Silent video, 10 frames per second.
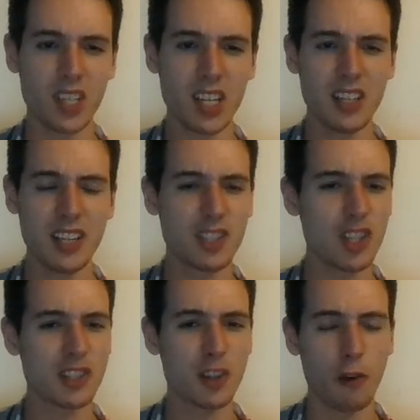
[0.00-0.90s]
Let's
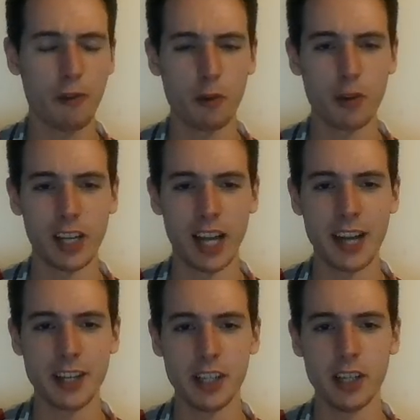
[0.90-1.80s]
just go through the
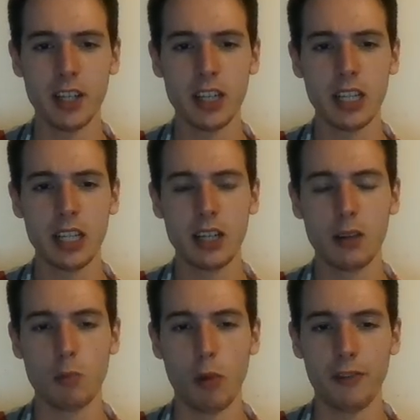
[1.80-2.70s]
line here
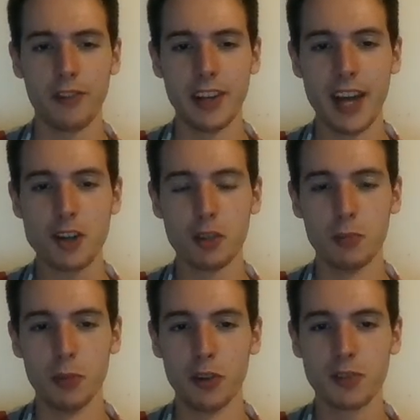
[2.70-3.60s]
with the natural
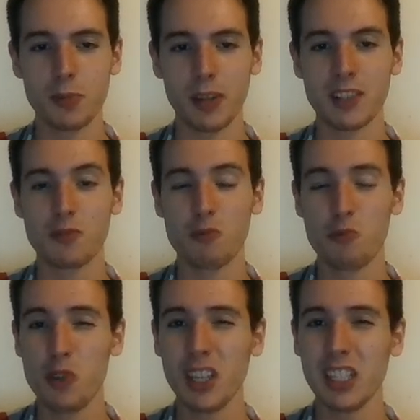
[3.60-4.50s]
moves, but it's
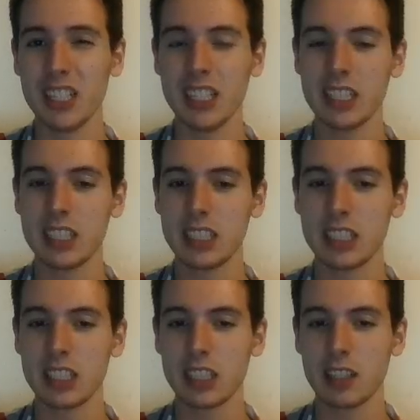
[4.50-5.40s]
really
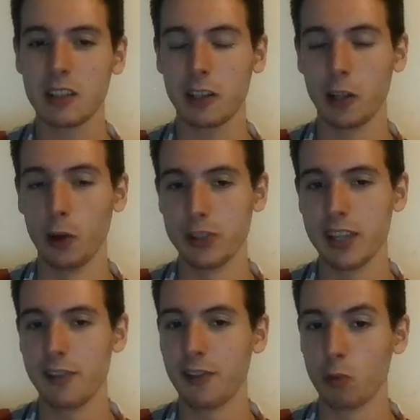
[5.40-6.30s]
close,
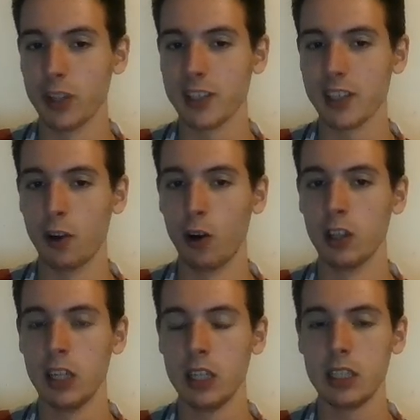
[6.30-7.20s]
if it wins at all.
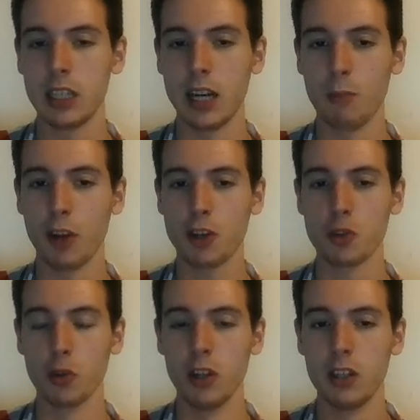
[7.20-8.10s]
I'm not
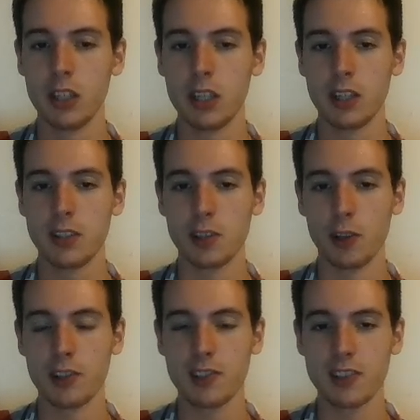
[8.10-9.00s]
sure. So
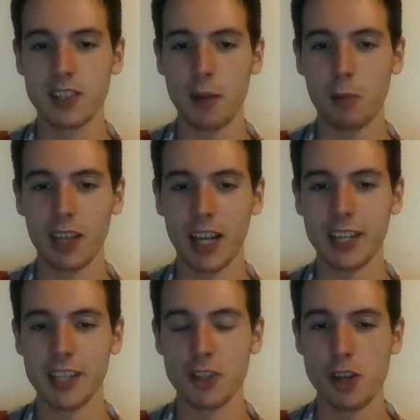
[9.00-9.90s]
this is the sample line
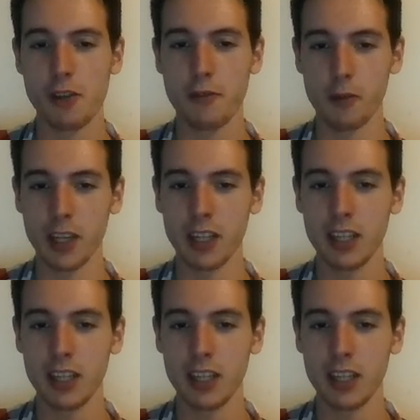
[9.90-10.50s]
here, g3,